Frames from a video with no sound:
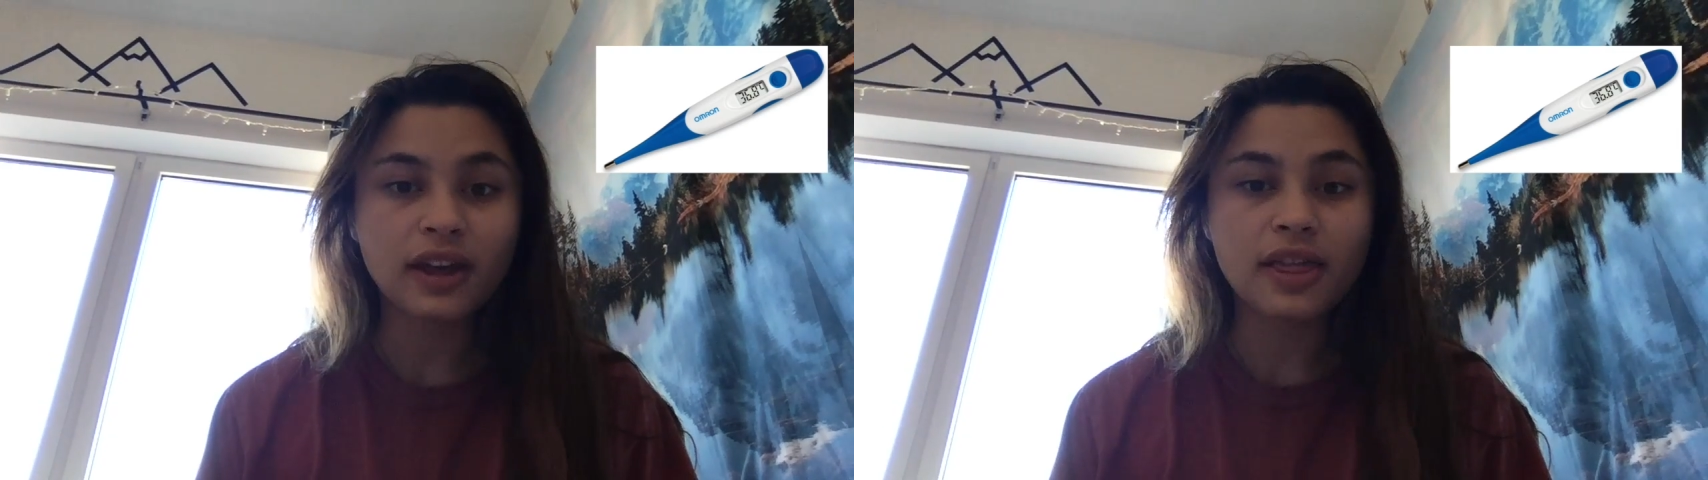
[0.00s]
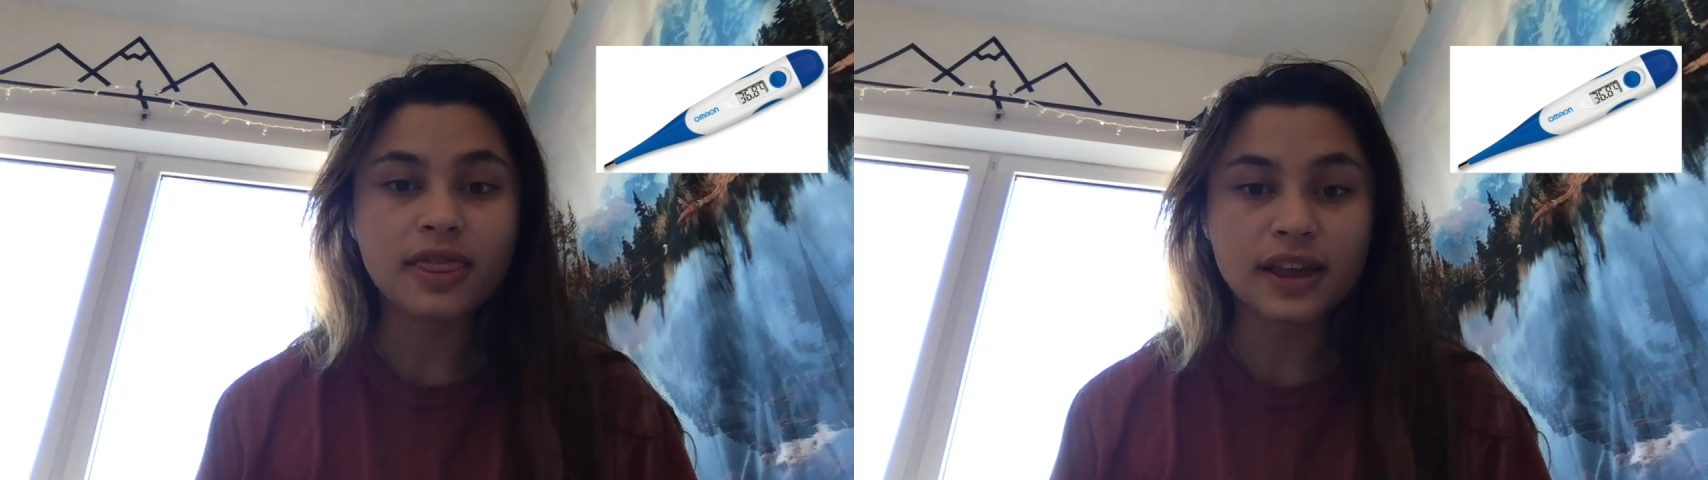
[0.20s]

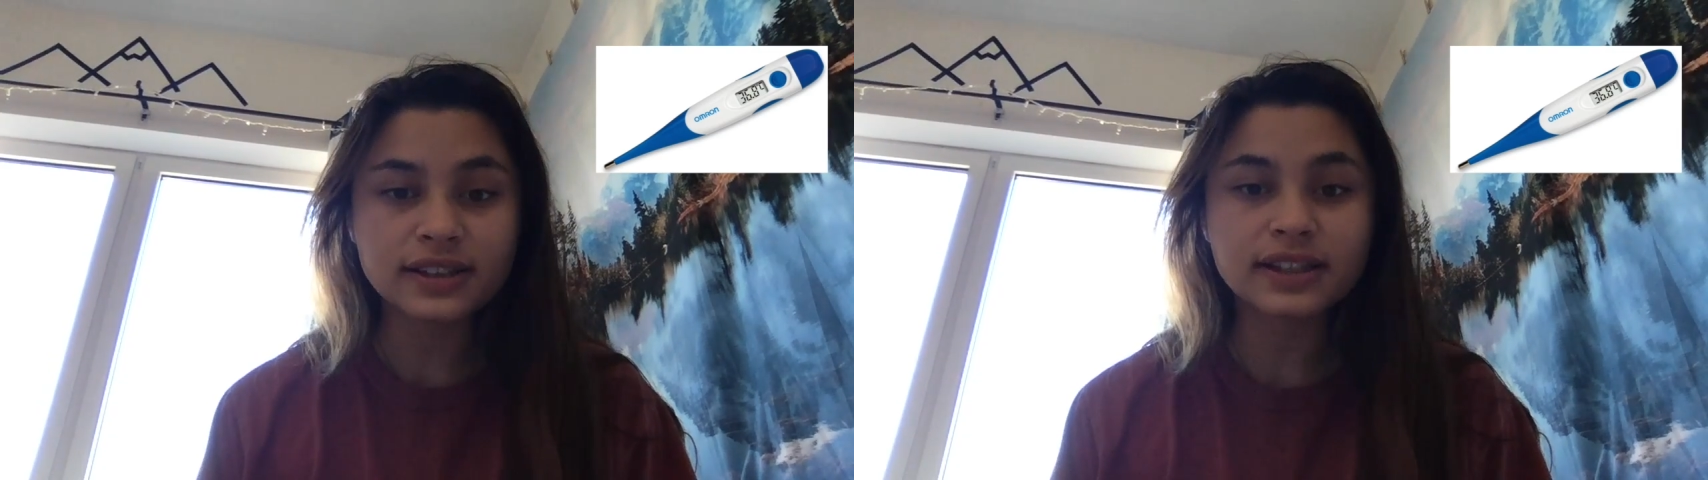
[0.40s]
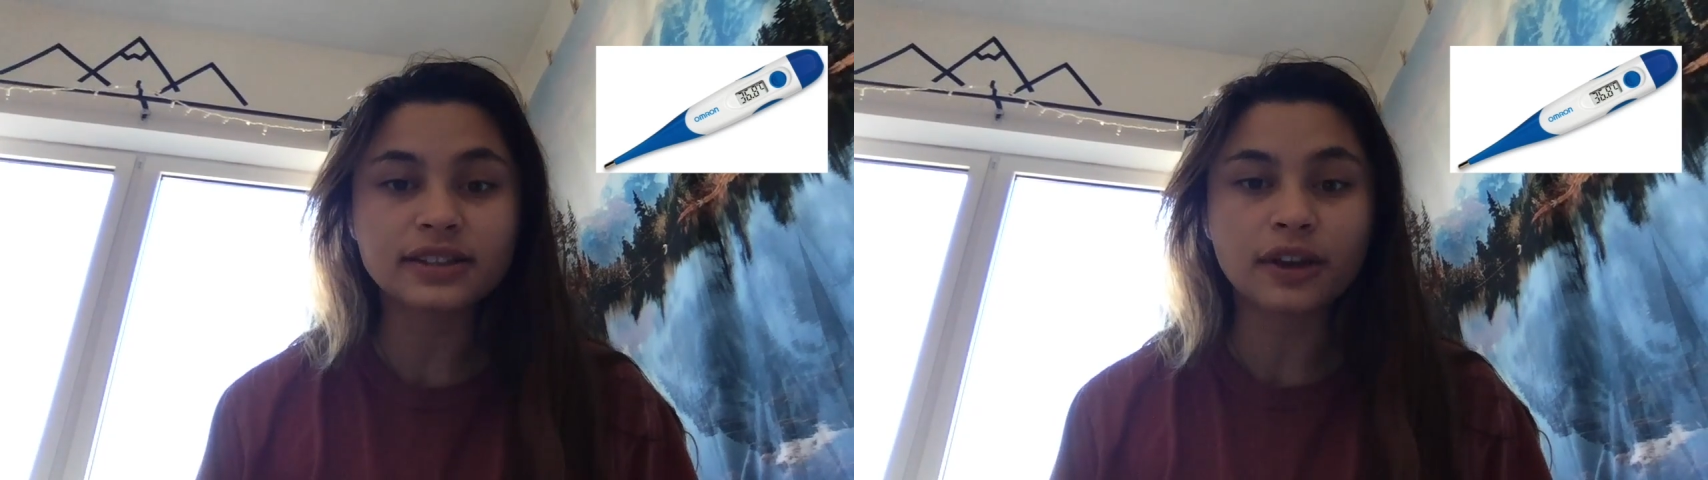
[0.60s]
This
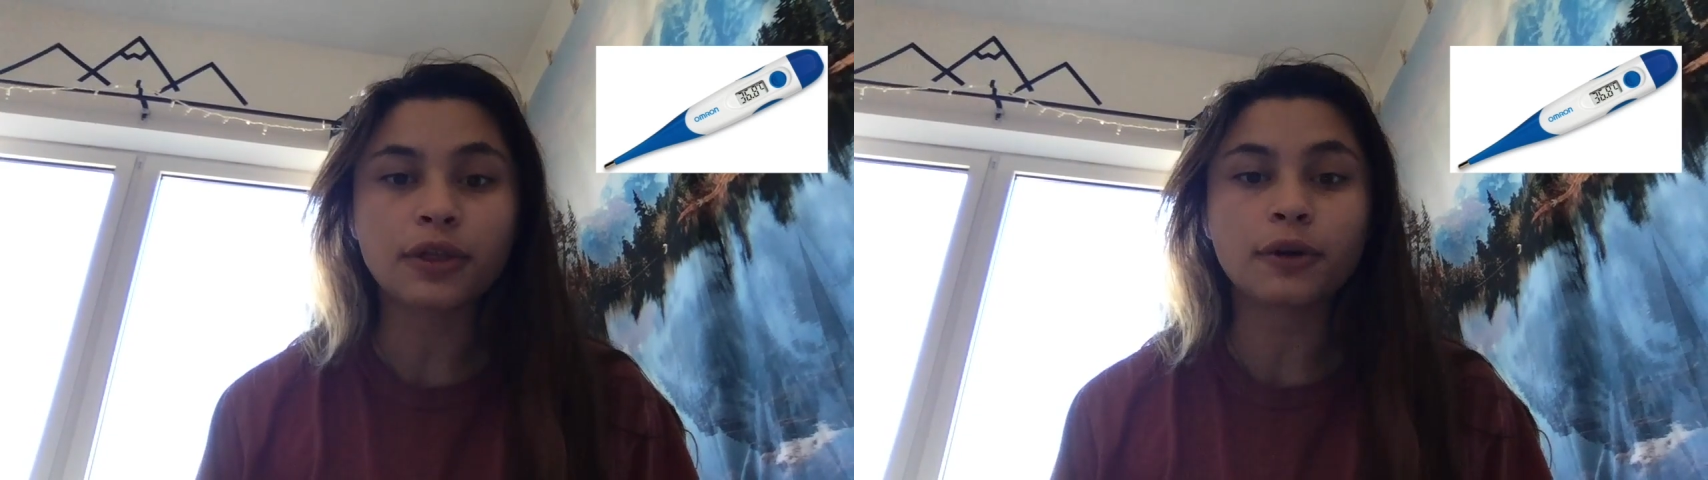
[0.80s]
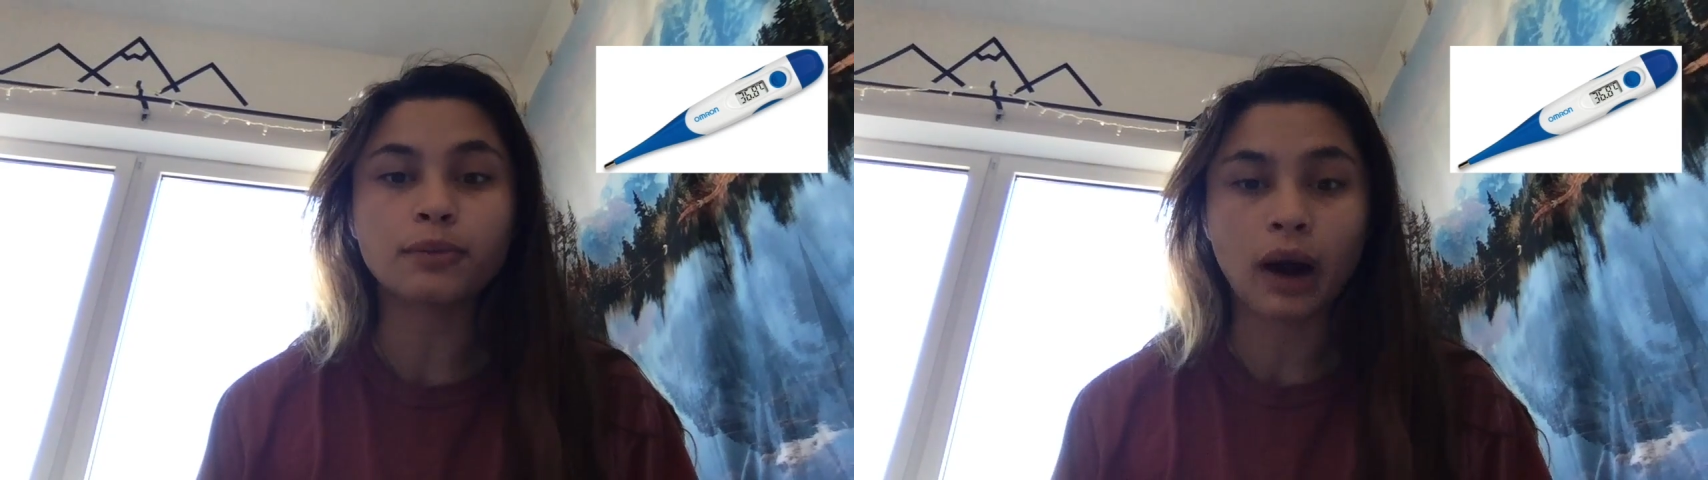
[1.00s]
is a
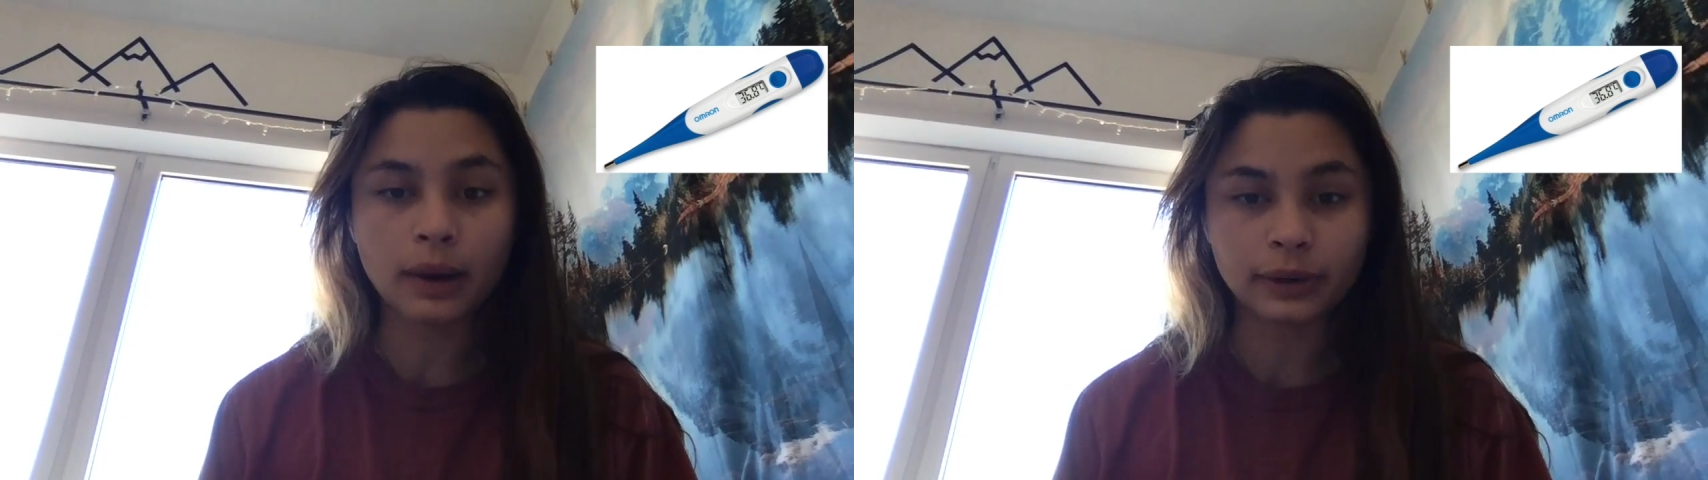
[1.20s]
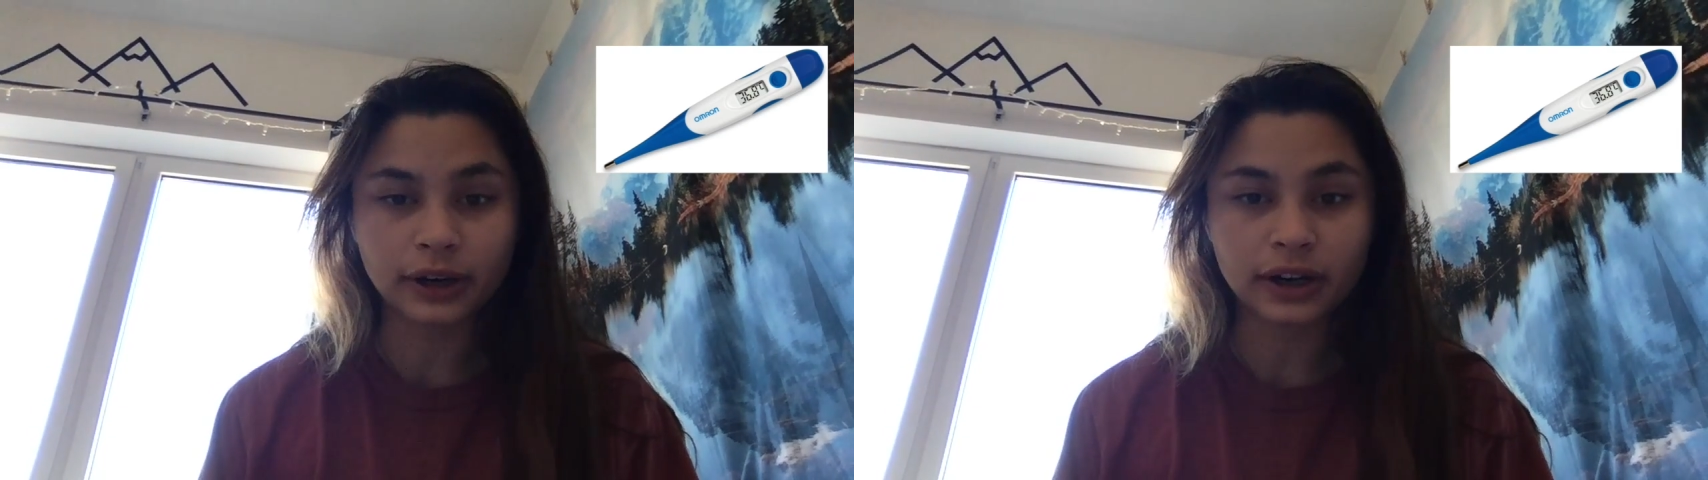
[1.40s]

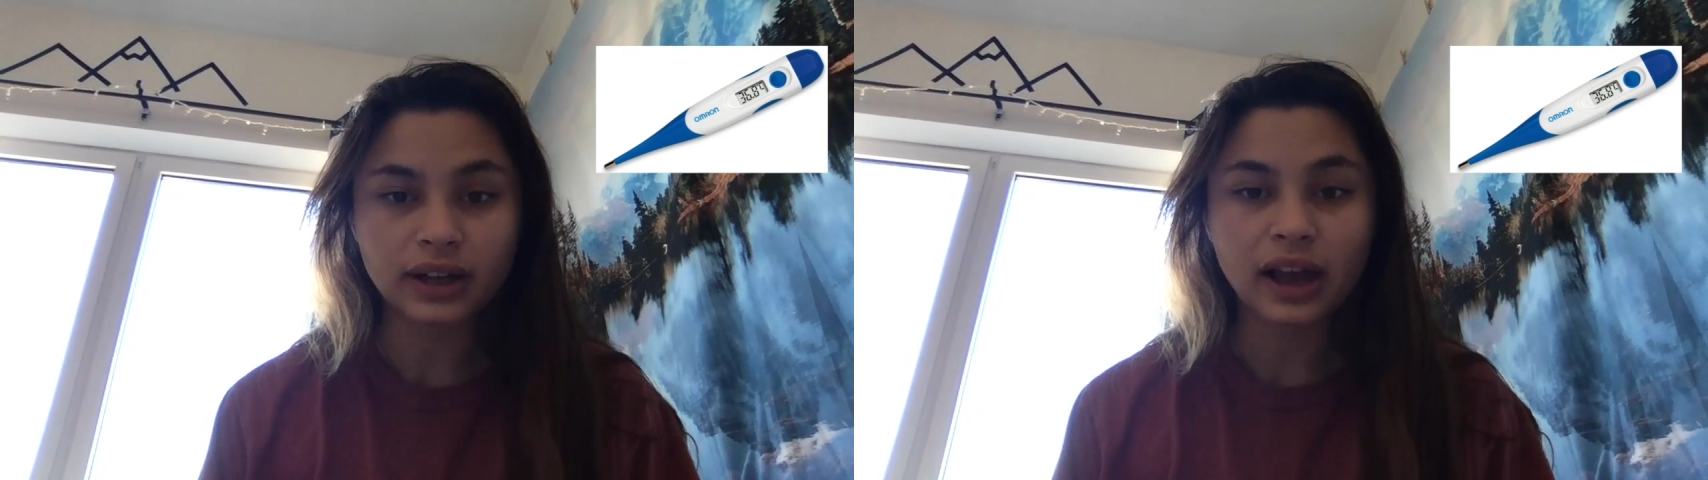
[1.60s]
thermometer